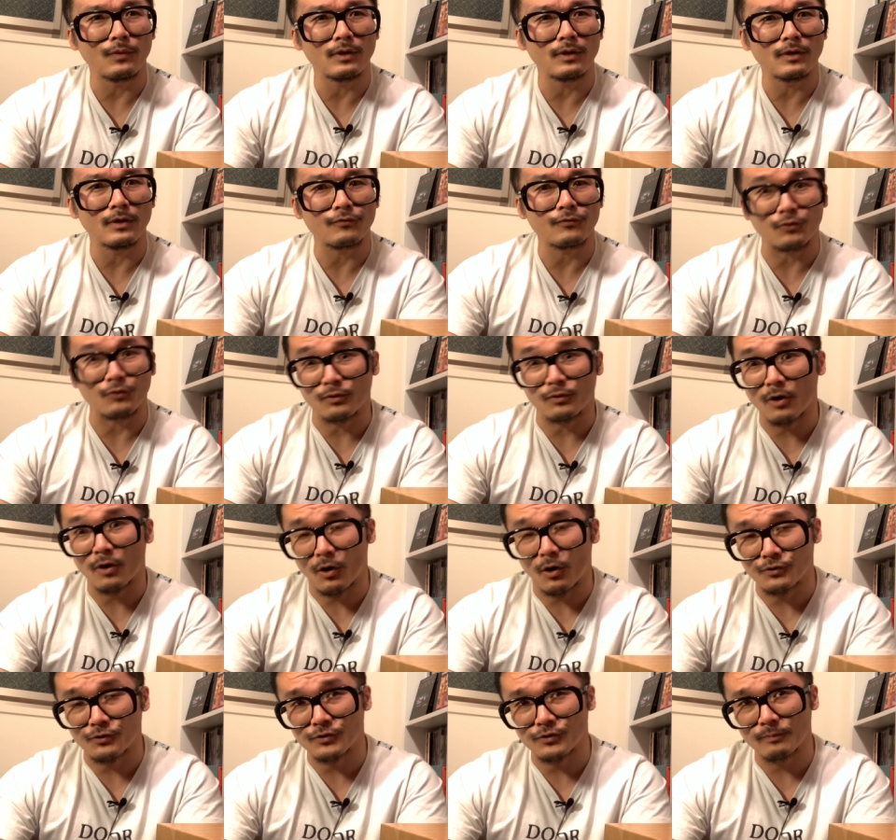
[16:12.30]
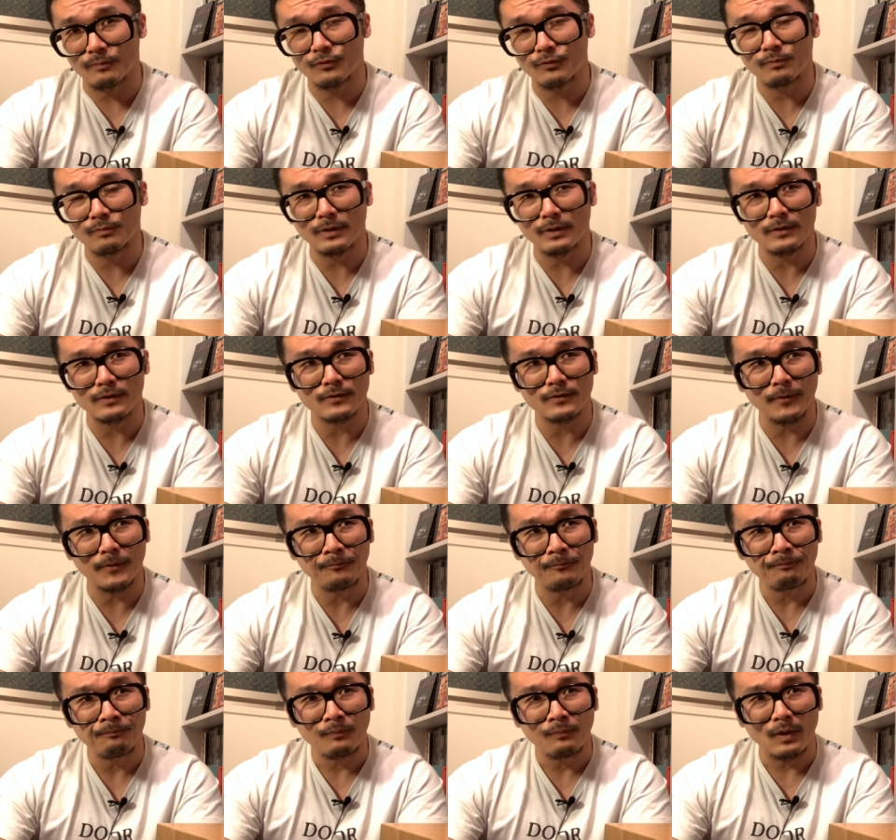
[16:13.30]
certain hardships but uh,
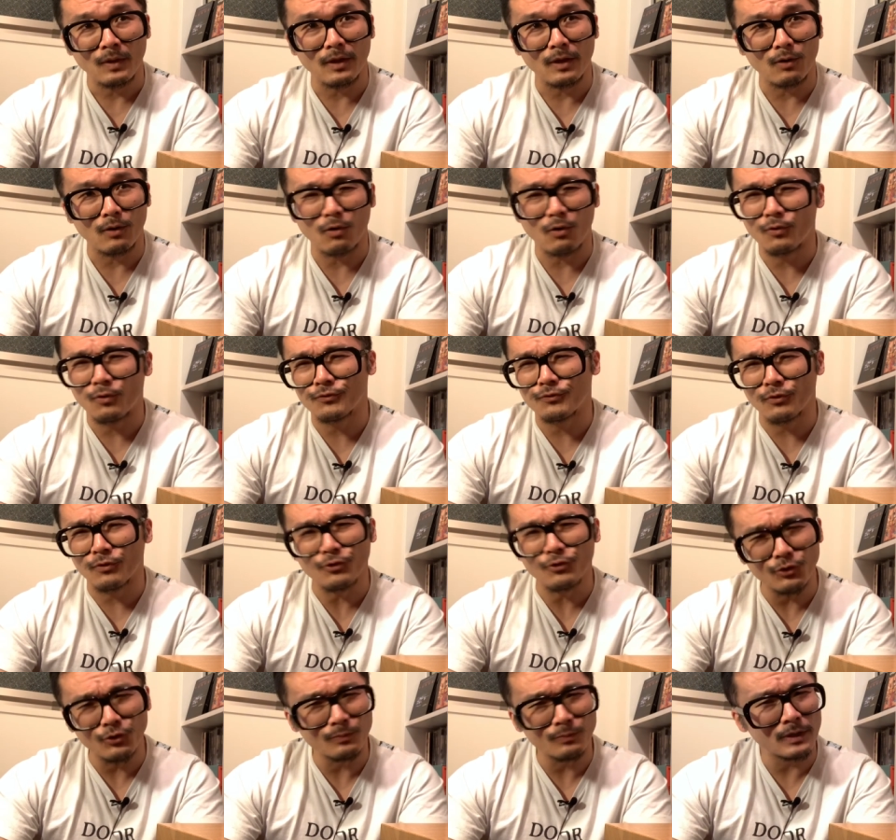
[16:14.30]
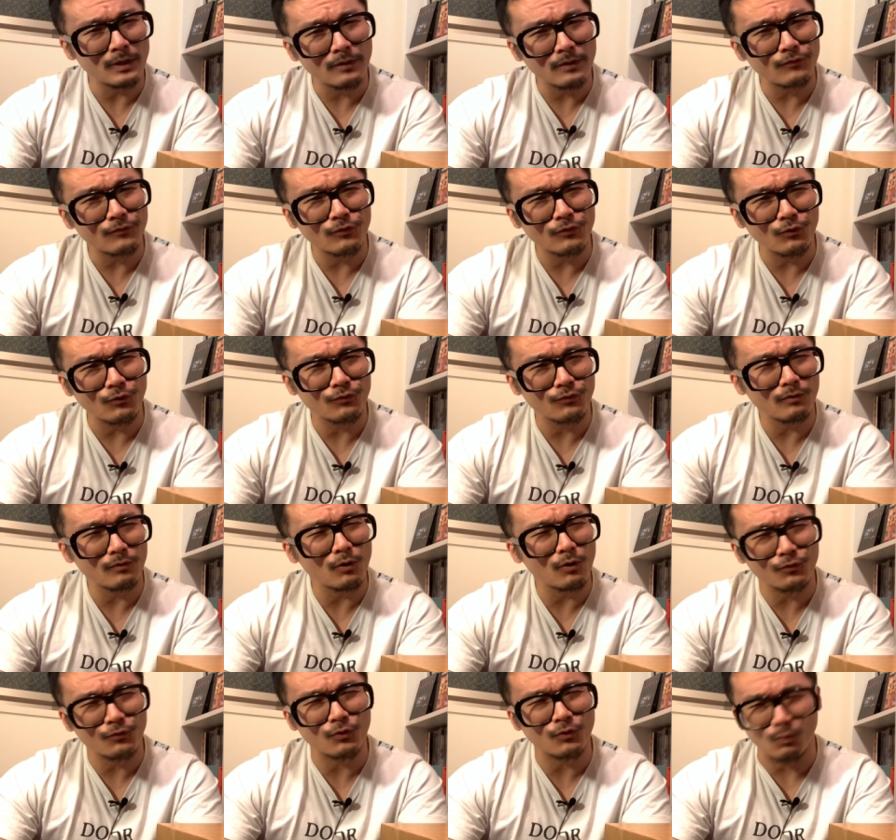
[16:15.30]
they are also oh human and so oh
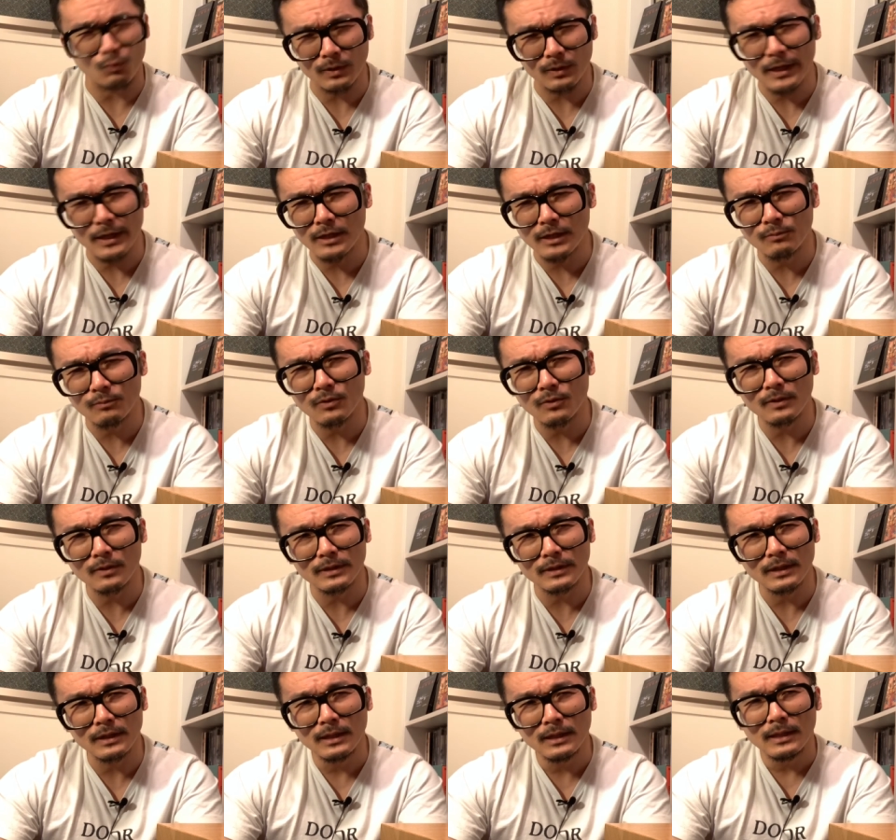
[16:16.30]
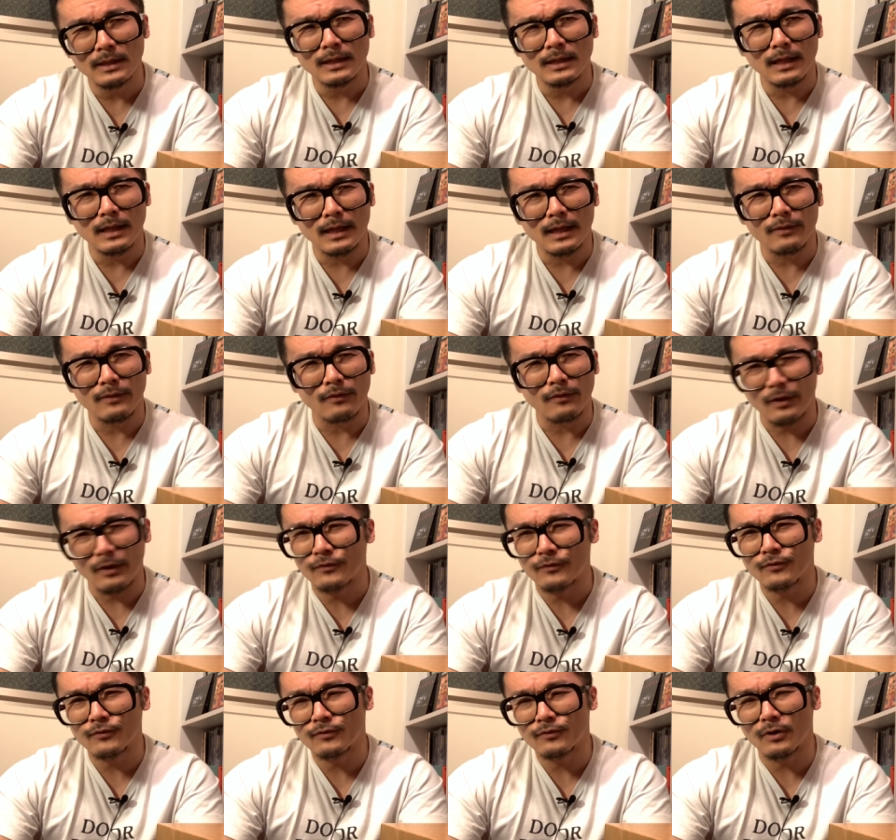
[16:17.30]
so relatable and and
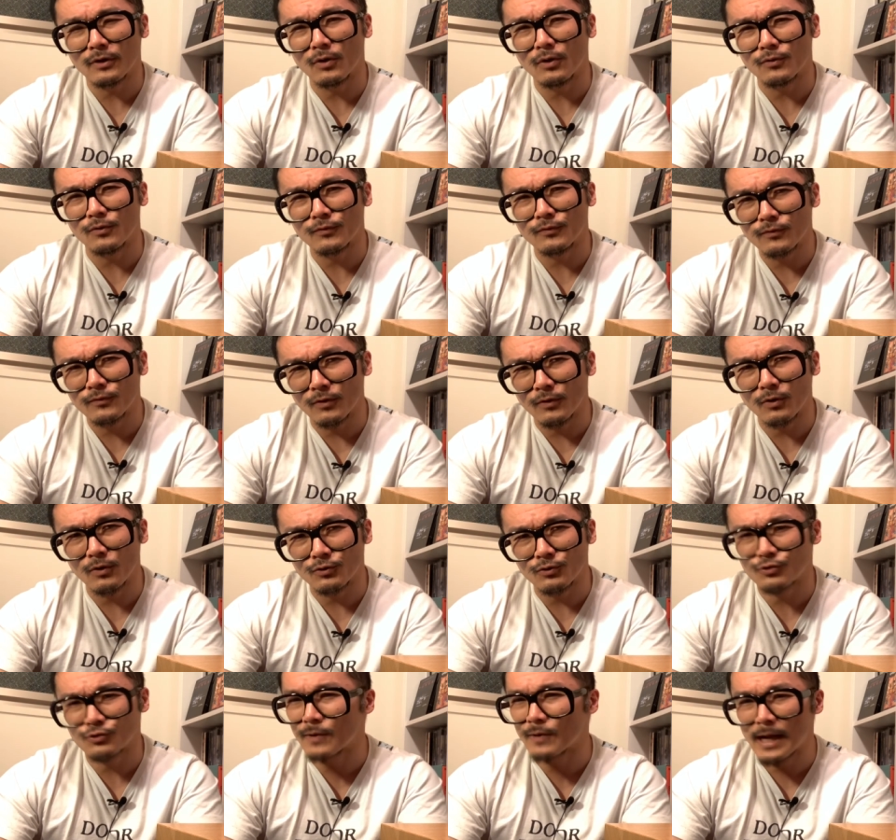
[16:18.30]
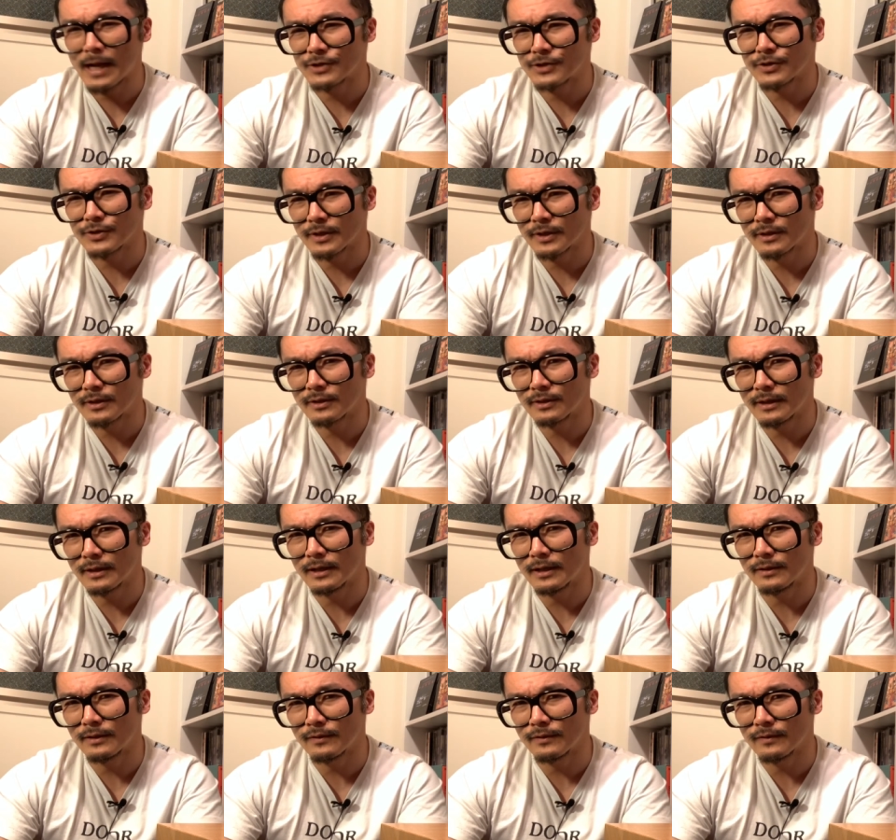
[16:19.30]
thus oh so tragic
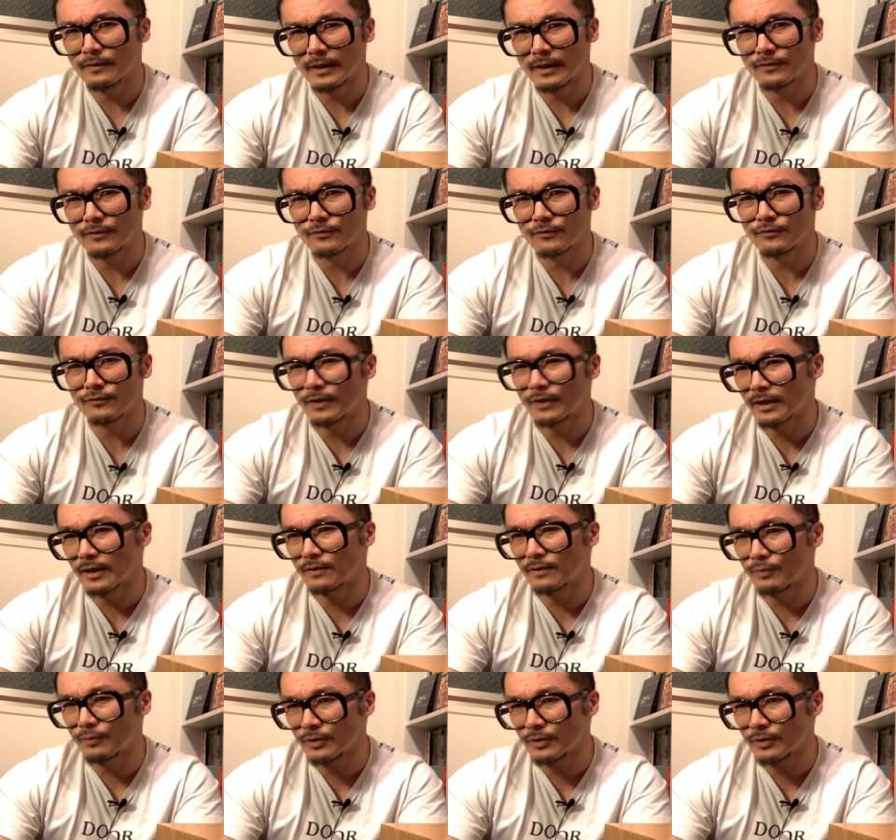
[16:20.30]
and they stick with